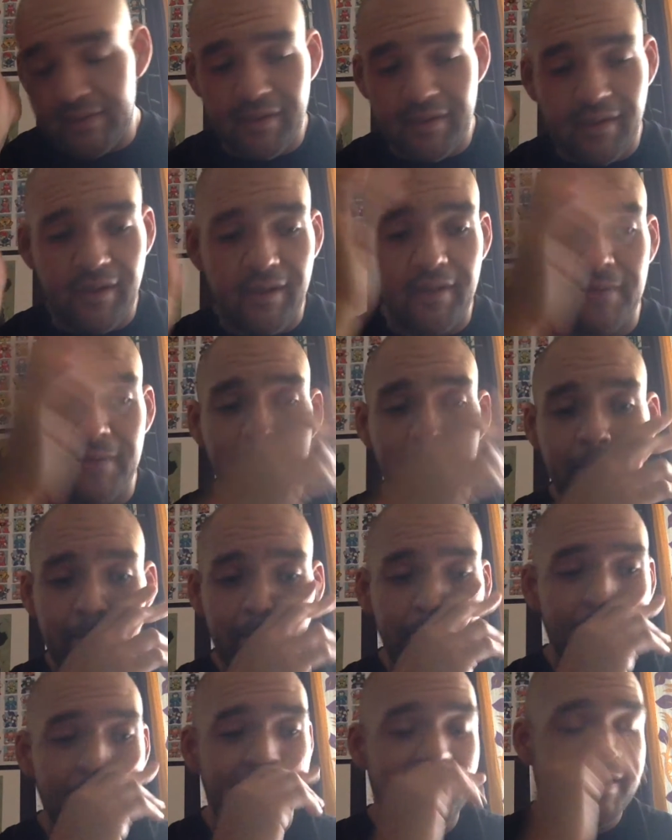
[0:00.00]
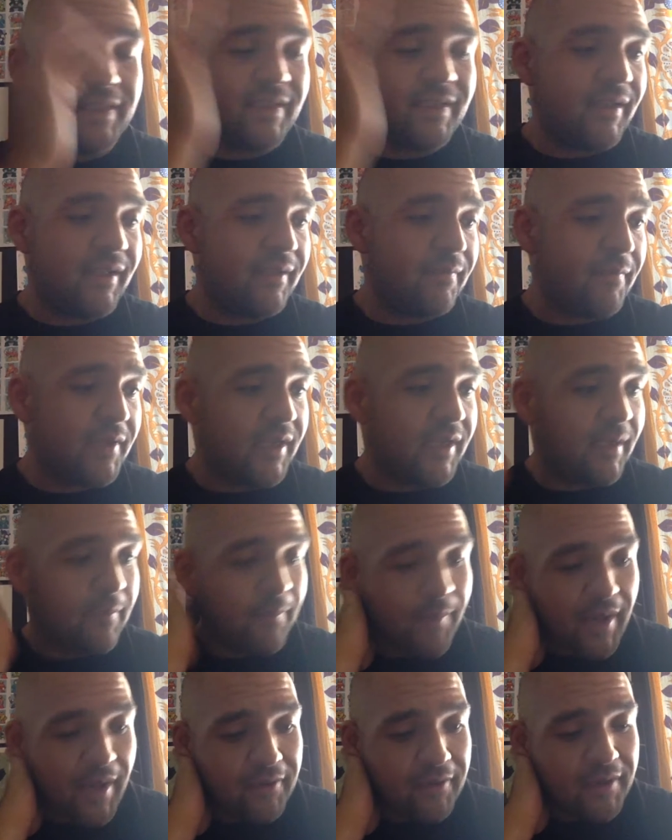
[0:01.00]
not what I'm
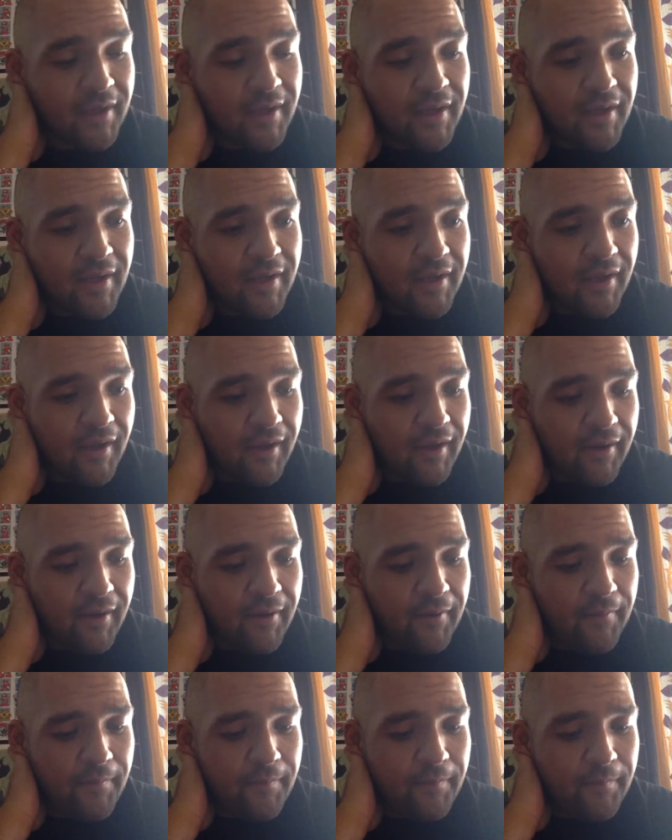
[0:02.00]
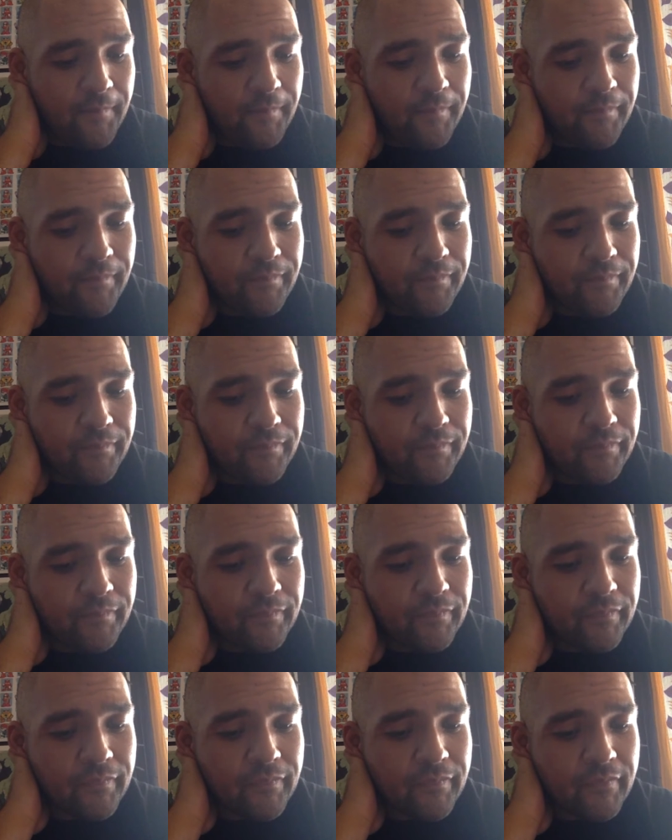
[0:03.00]
about. Um,
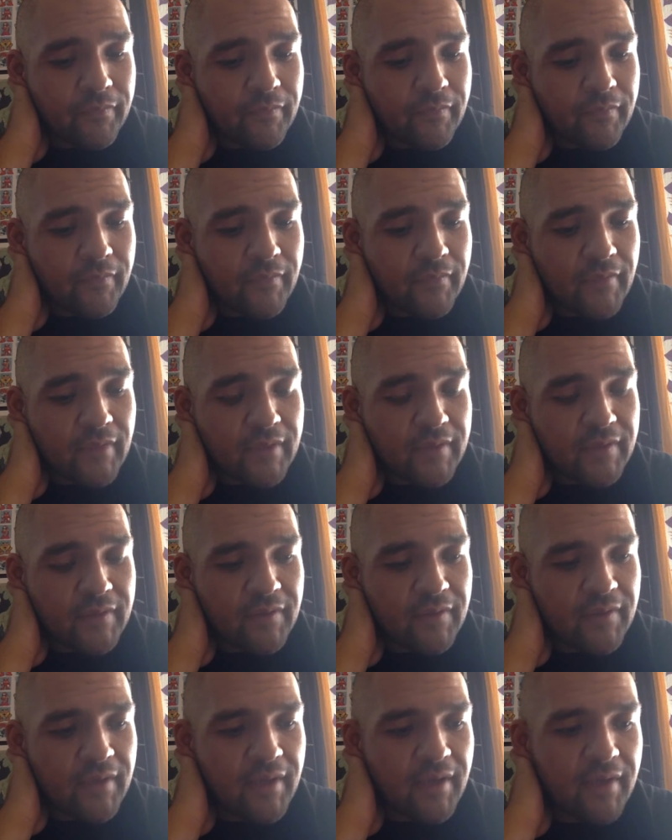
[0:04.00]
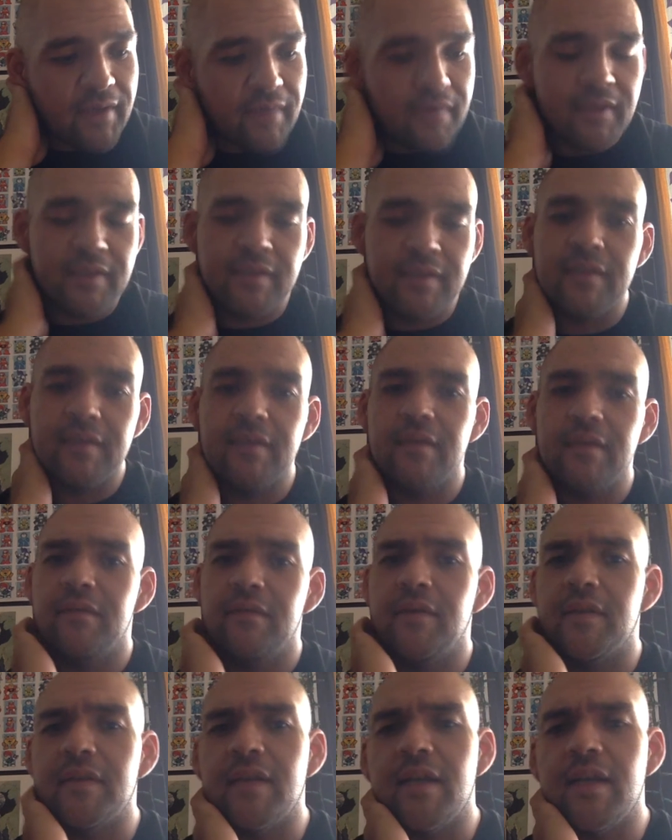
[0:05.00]
so yeah, that's
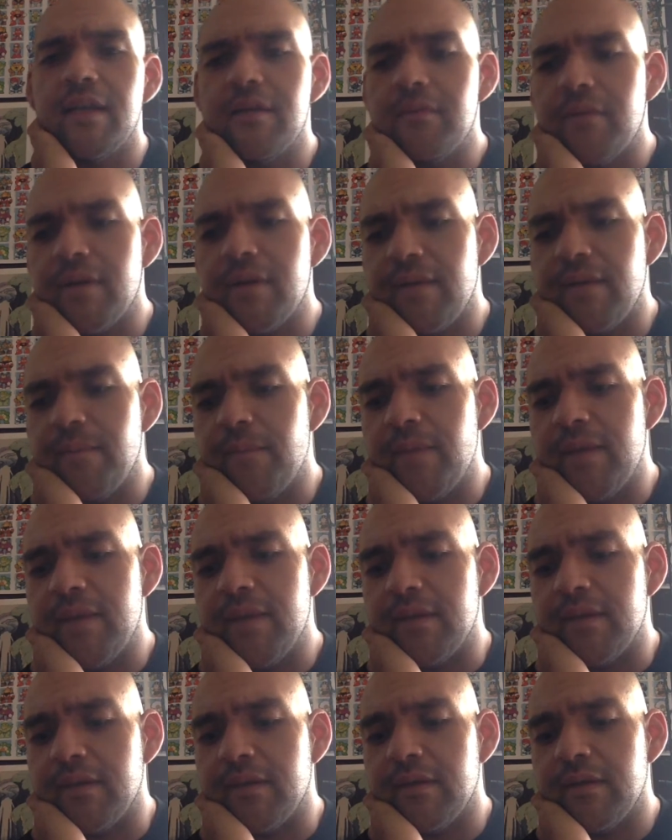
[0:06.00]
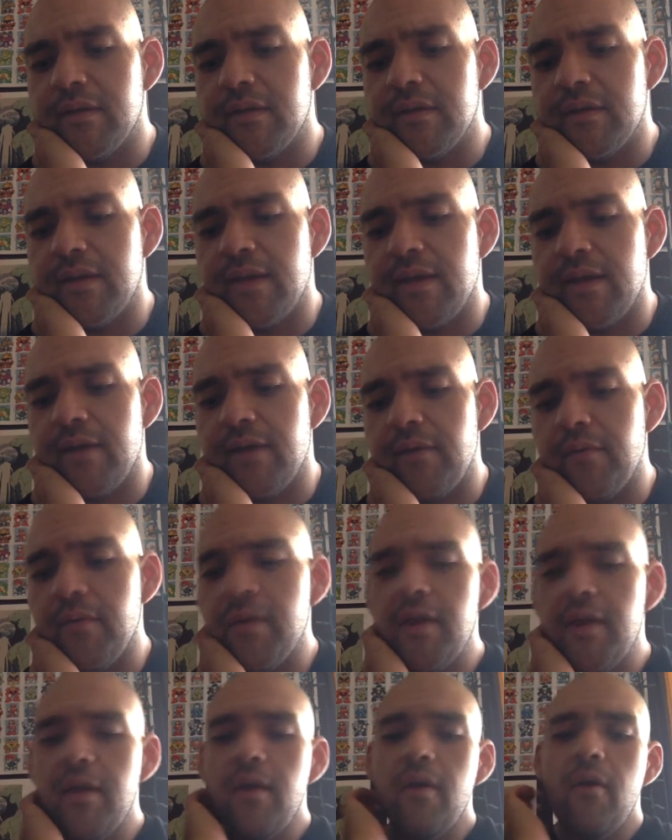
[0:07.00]
kind of where I've been. Now,
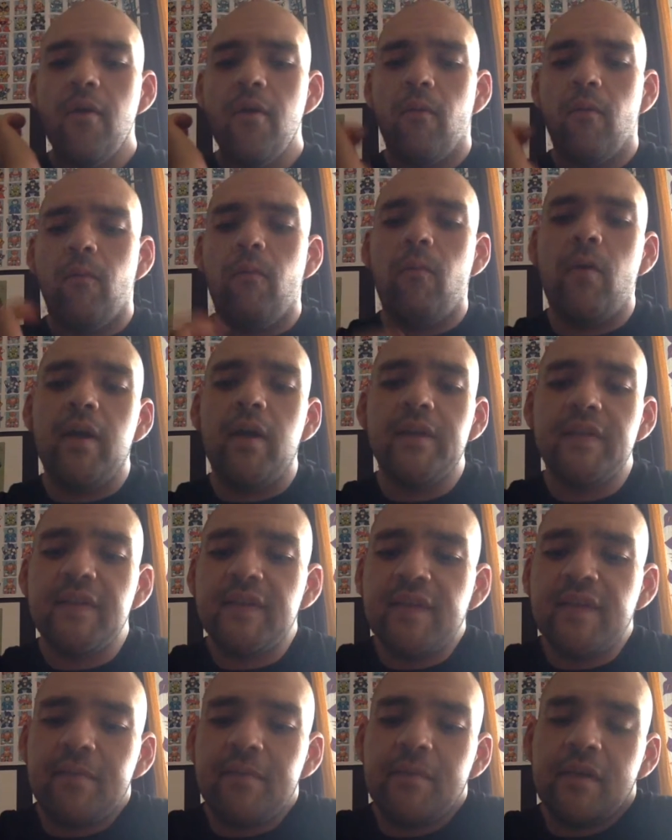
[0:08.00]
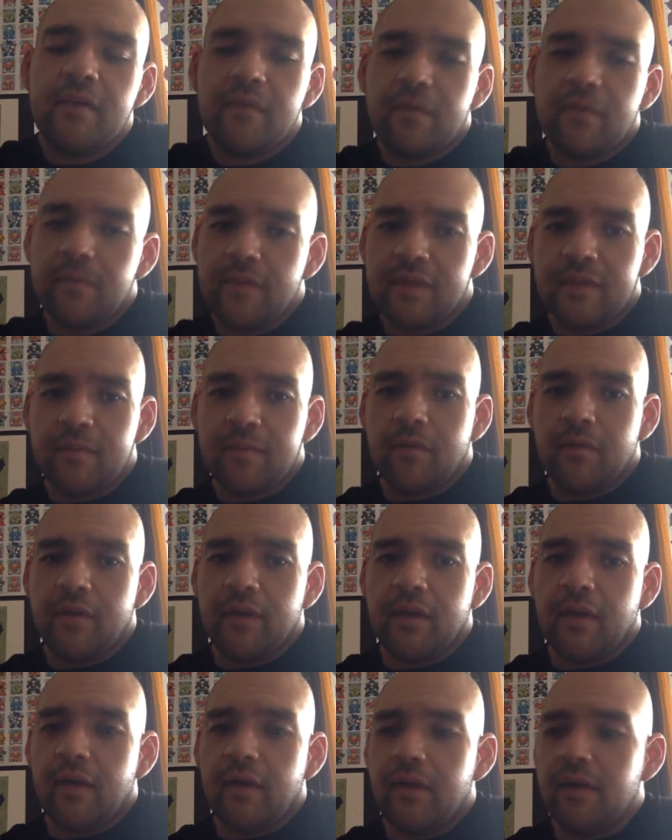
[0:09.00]
what does that mean from this
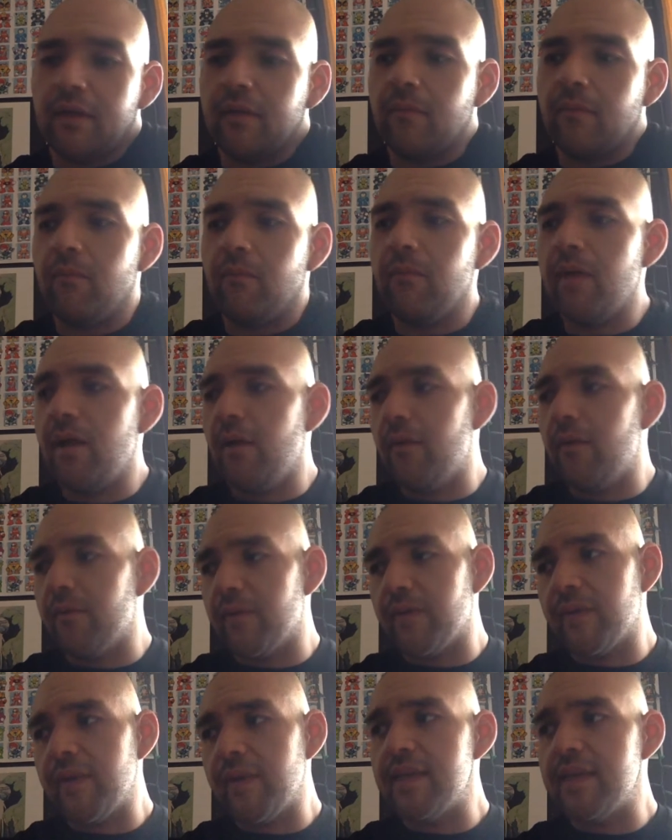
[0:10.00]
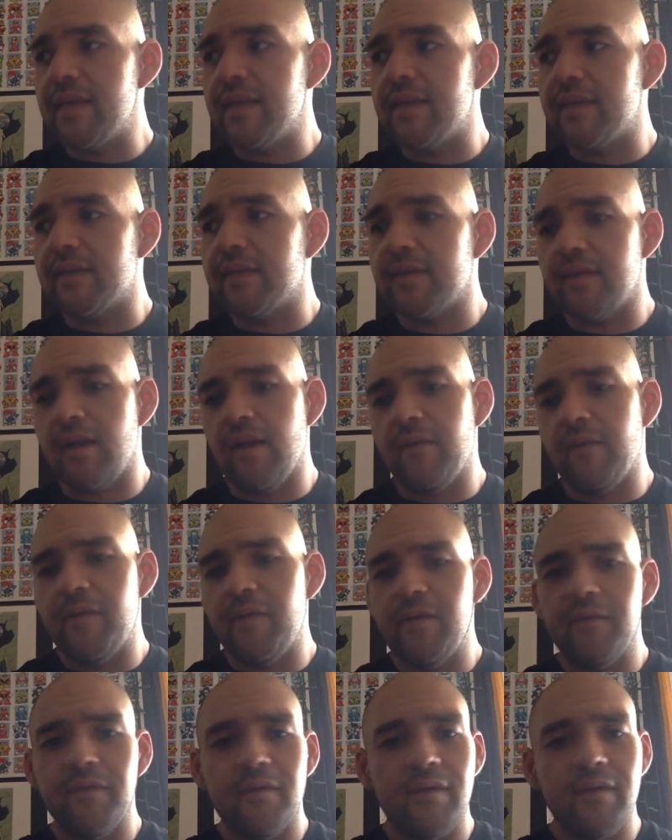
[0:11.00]
point on? Well, the thing is, a
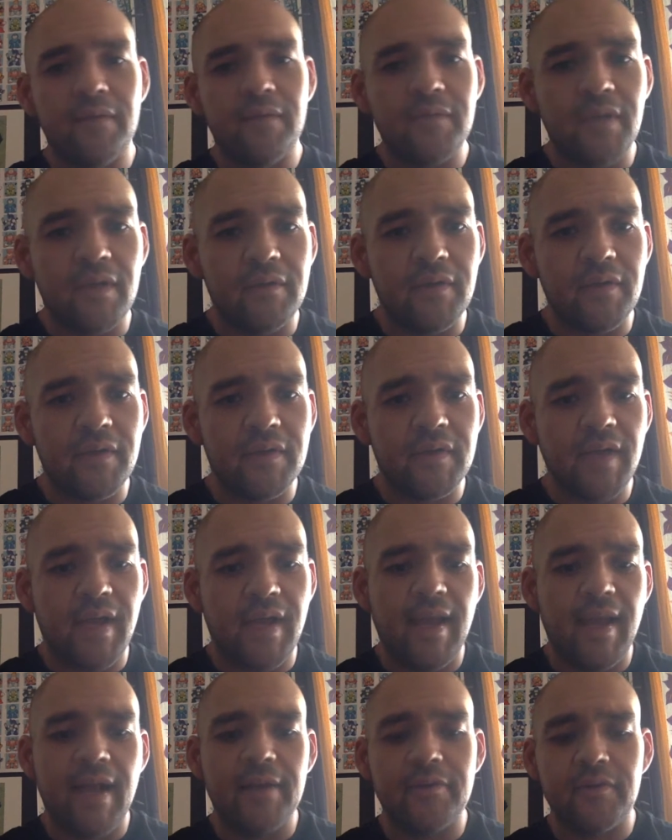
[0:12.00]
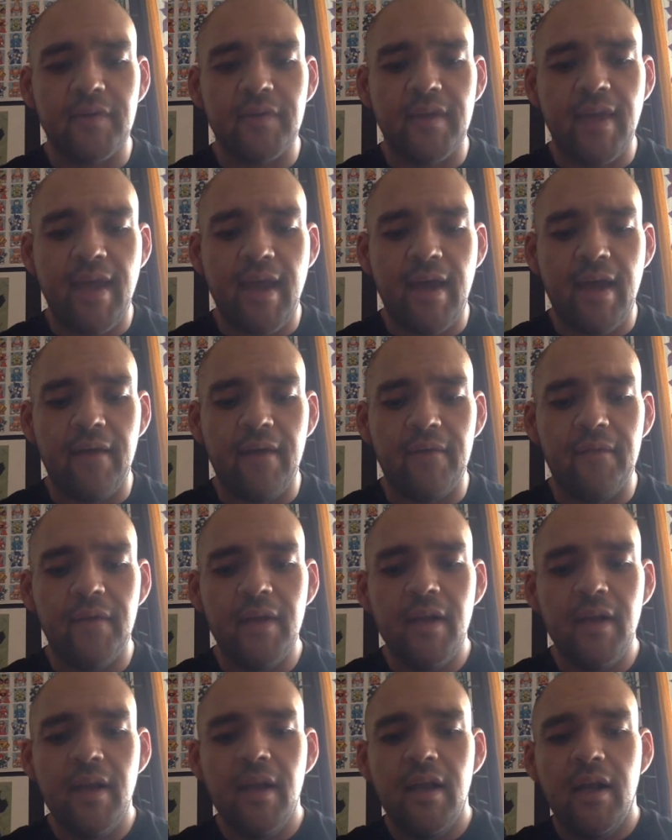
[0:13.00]
few of you have noticed I actually have
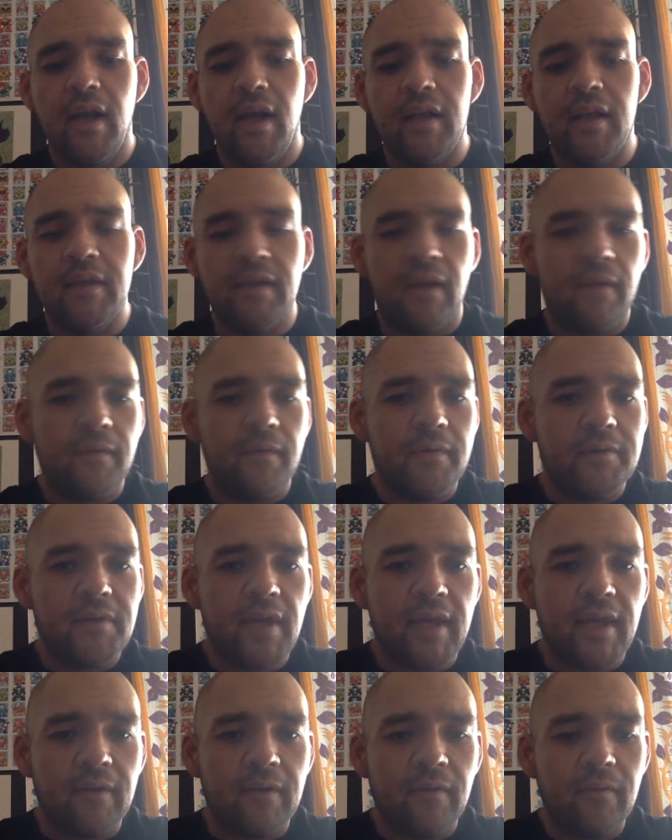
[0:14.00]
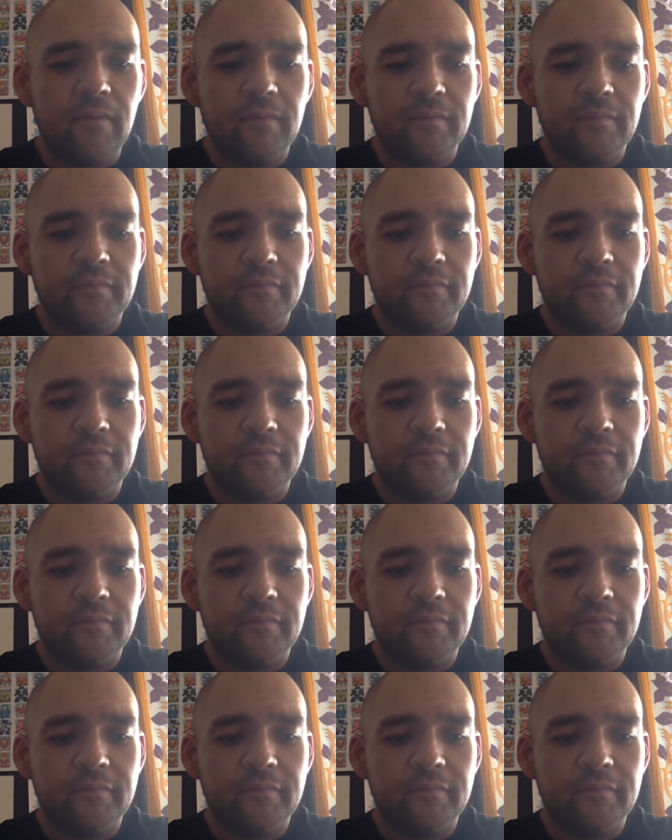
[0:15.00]
another channel,